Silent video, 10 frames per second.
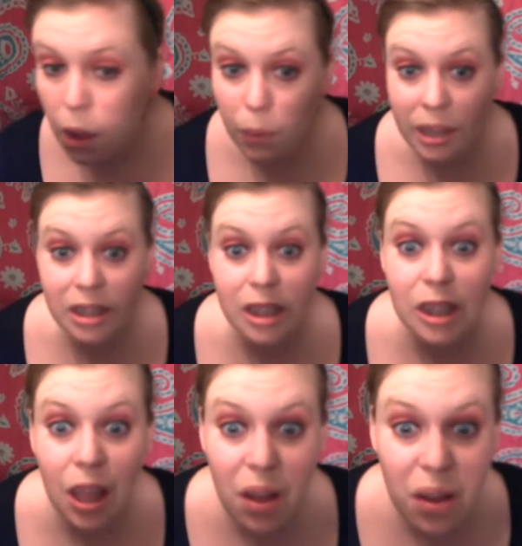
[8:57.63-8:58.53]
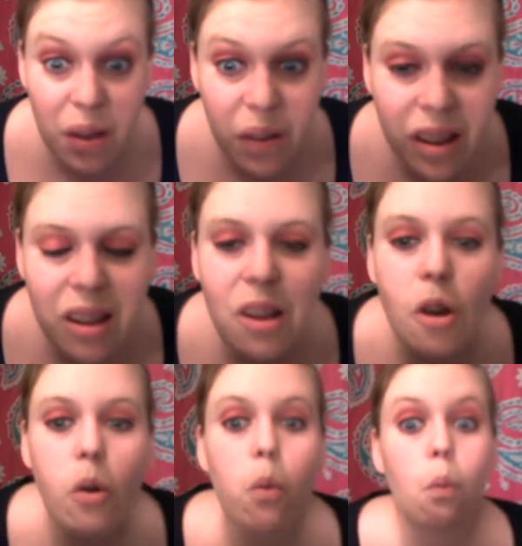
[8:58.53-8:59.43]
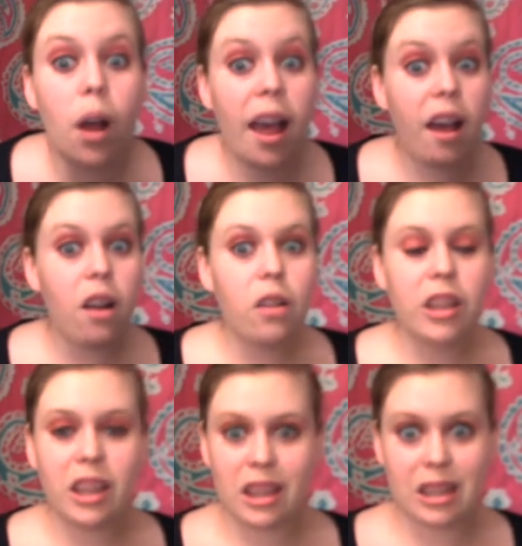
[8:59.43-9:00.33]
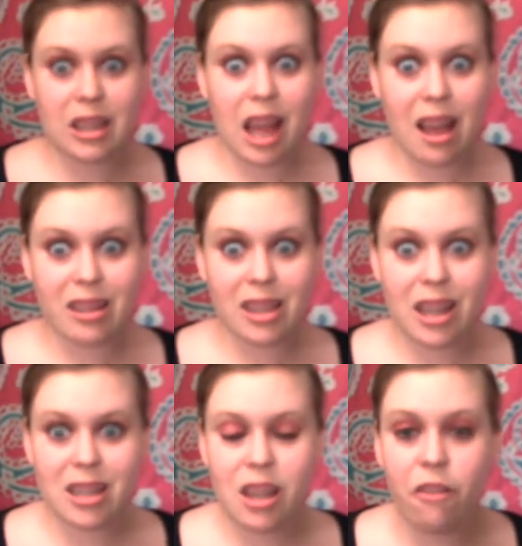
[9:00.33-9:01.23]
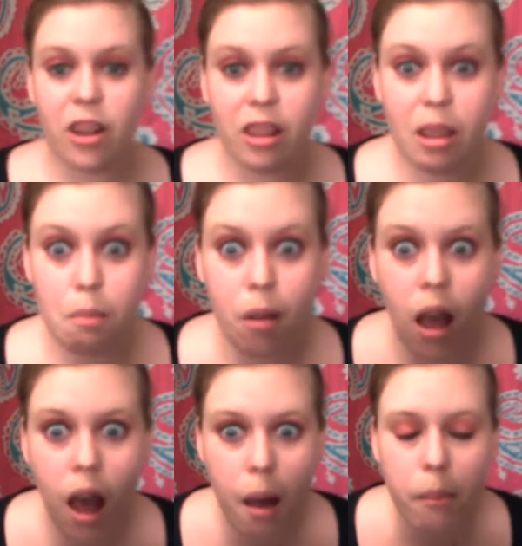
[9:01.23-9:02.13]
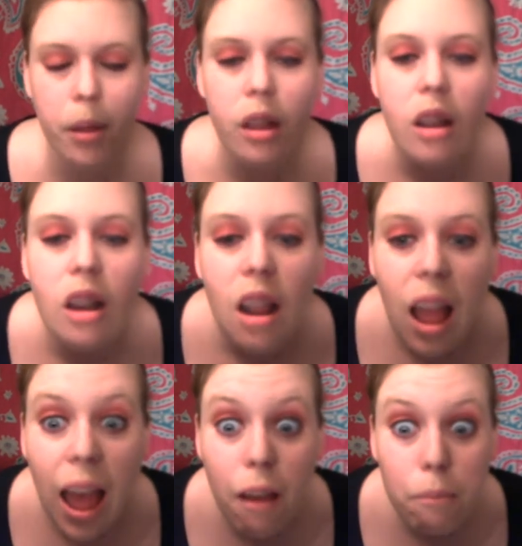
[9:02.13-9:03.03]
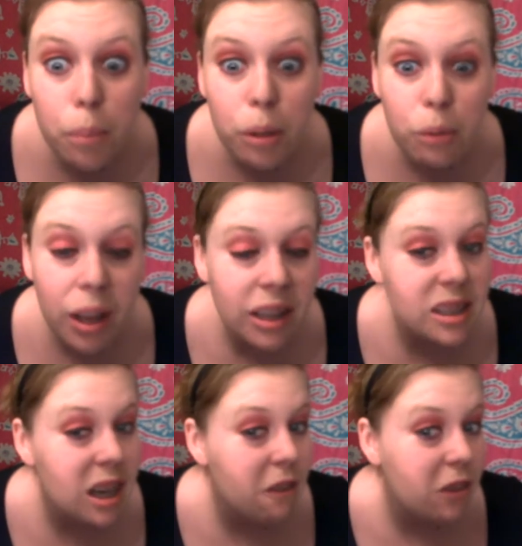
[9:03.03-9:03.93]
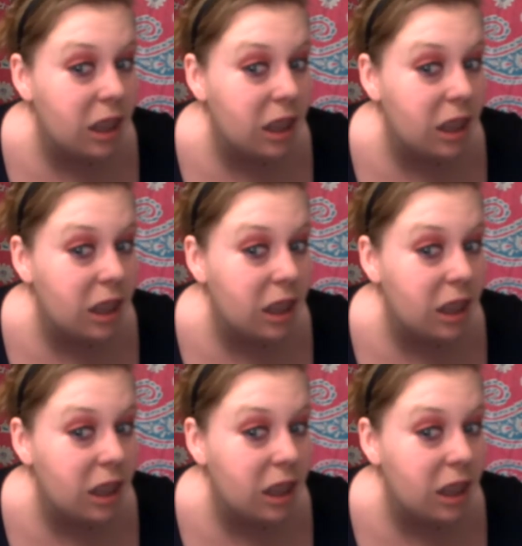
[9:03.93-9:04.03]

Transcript: Okay, so, wow, look at these eyes. They definitely pop. I have blue eyes and I